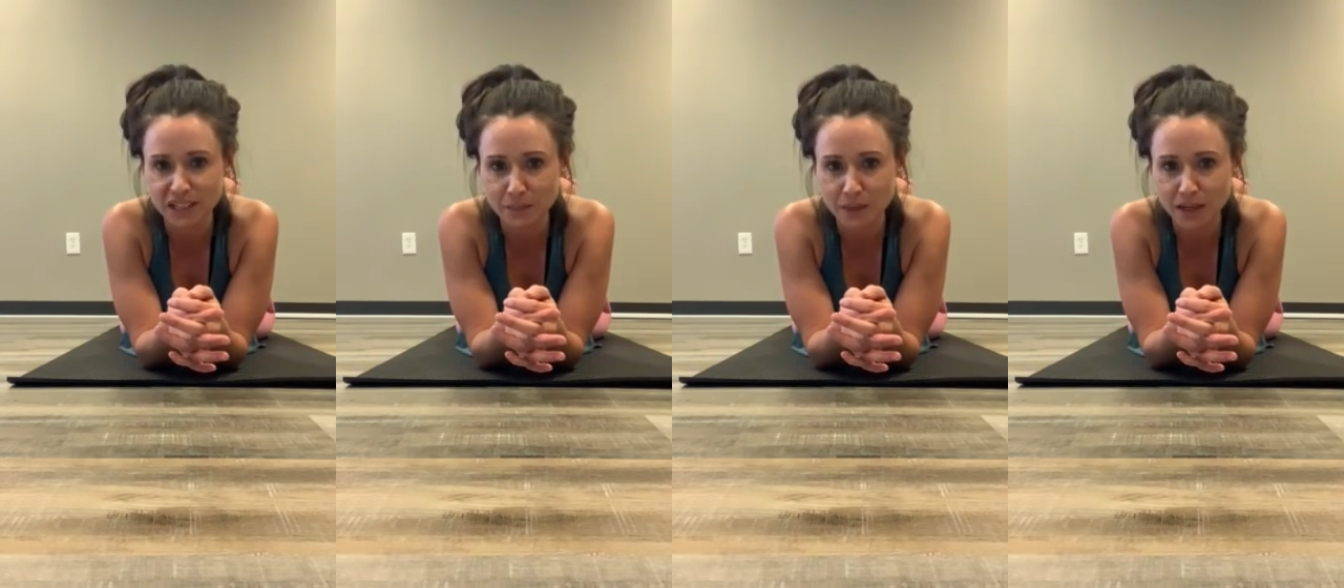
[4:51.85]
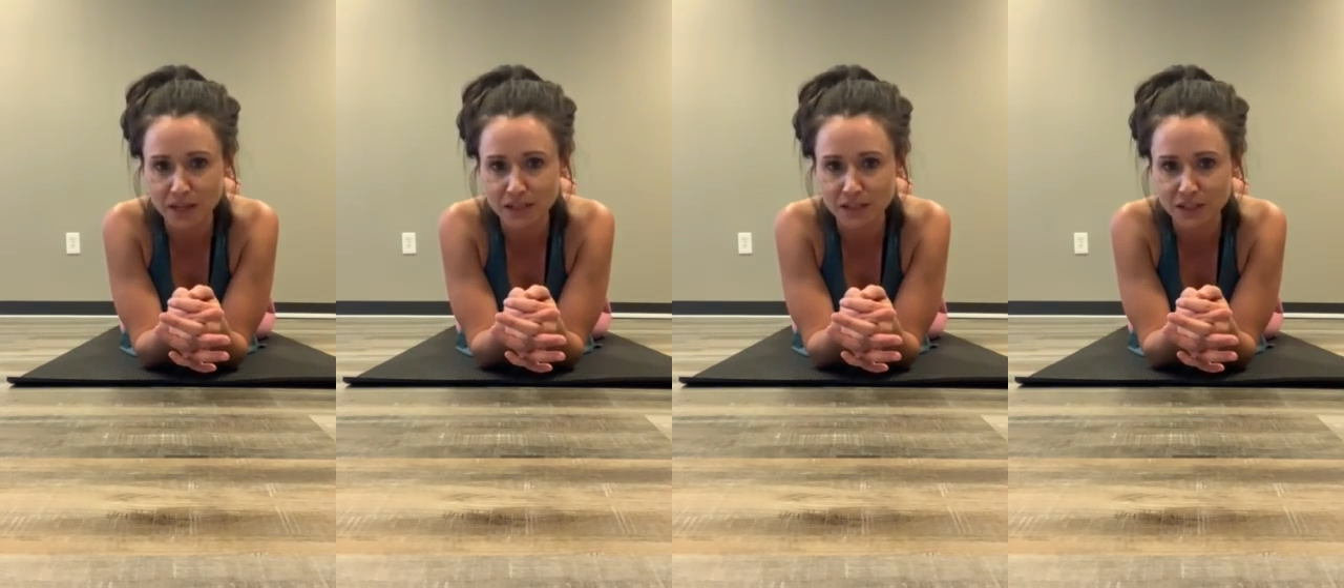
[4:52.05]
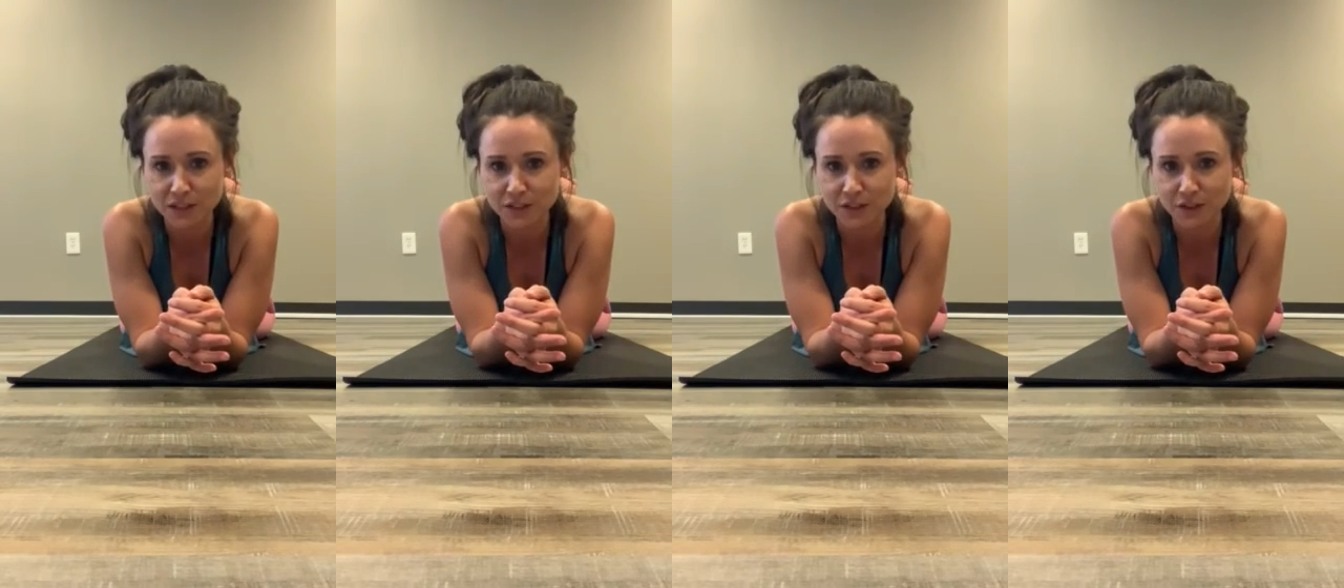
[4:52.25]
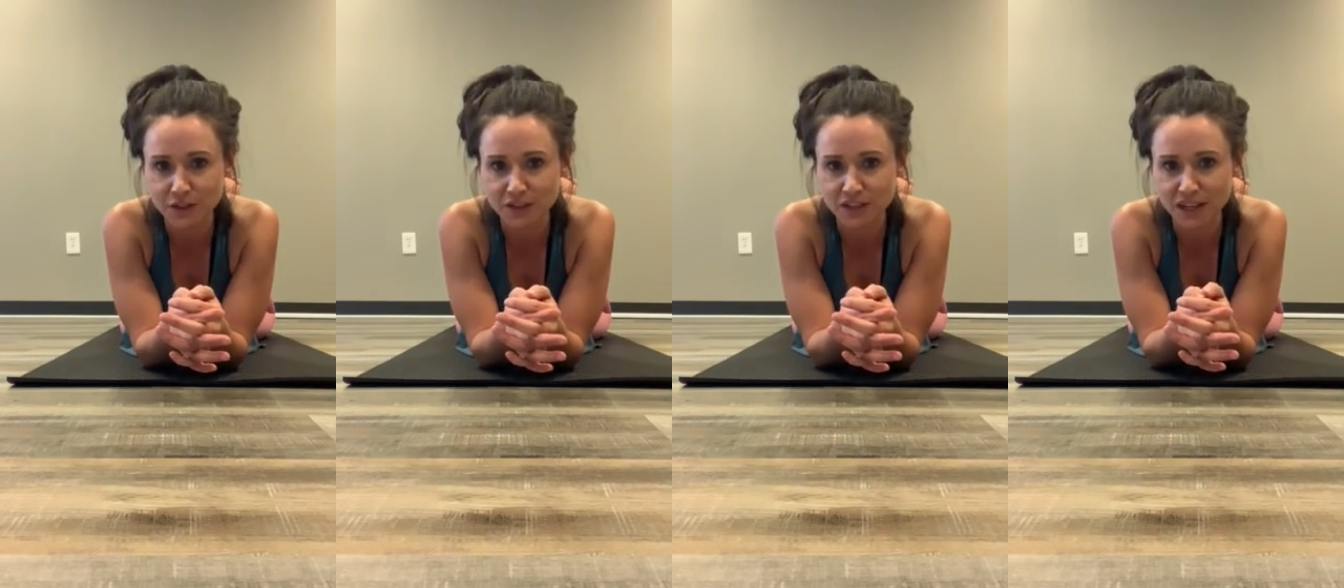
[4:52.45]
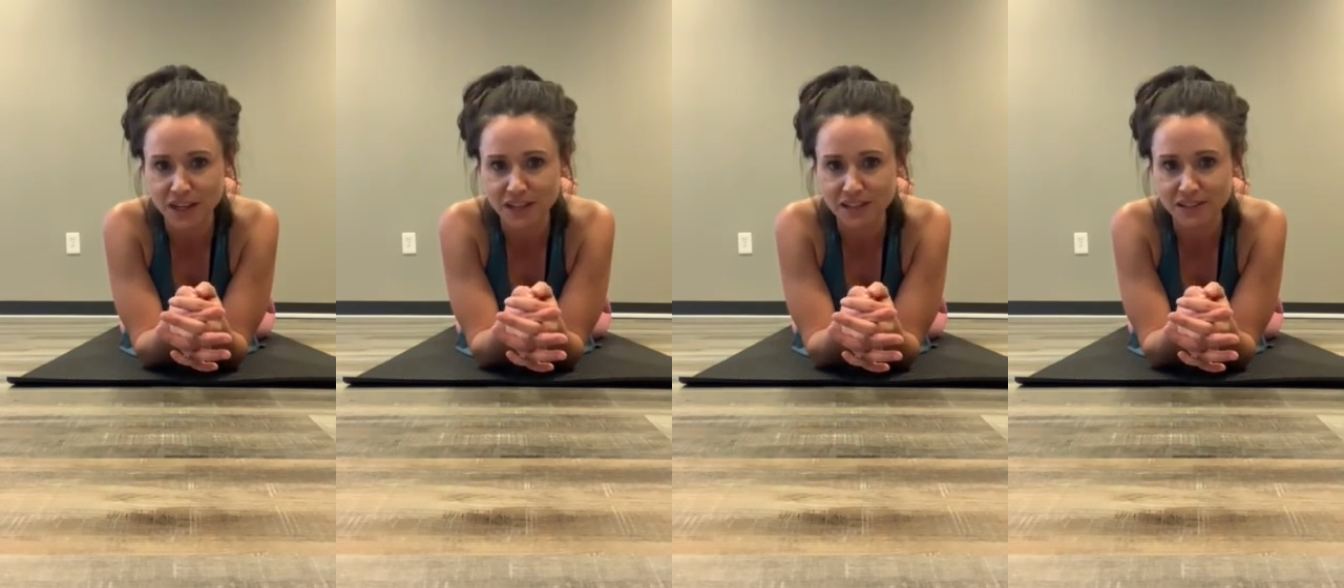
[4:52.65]
space in your
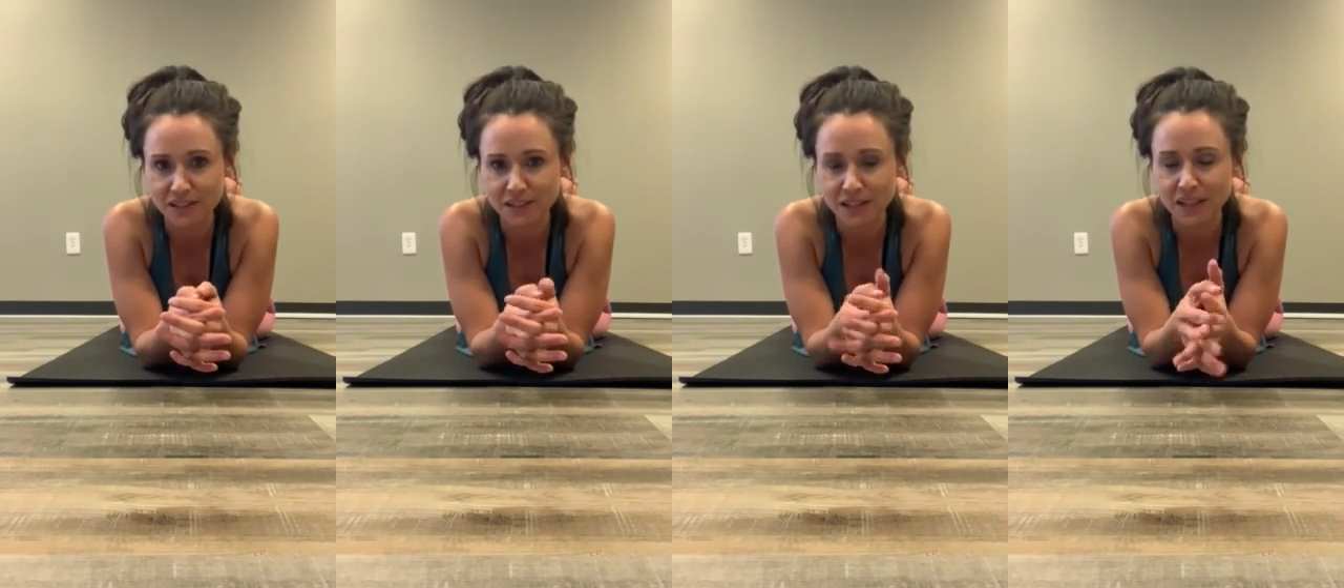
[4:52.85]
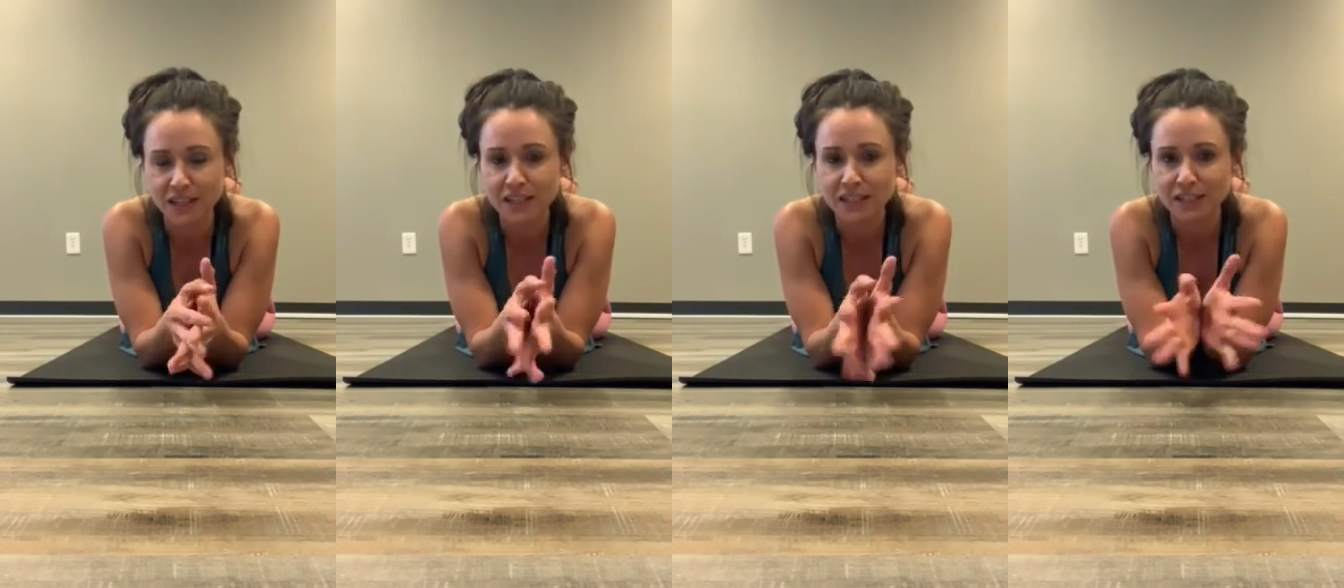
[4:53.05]
chest,